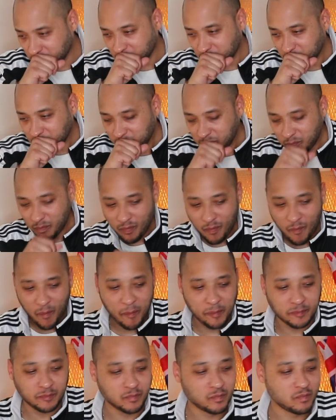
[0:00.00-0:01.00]
Let's tuck
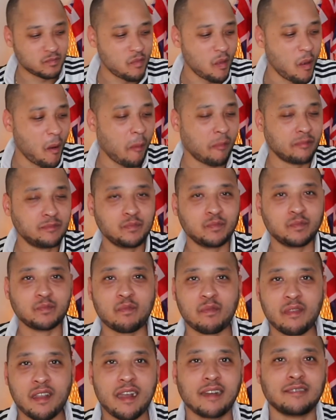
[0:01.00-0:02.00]
into the rest of our
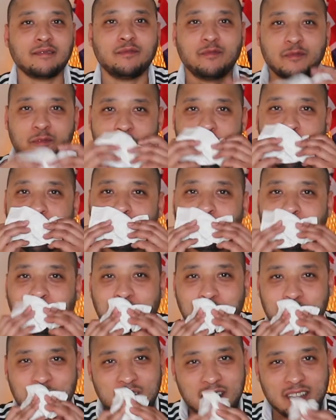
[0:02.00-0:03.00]
chicken now,
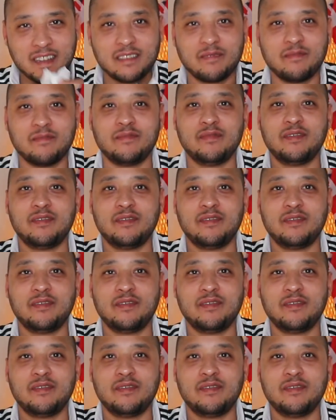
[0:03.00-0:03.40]
innit?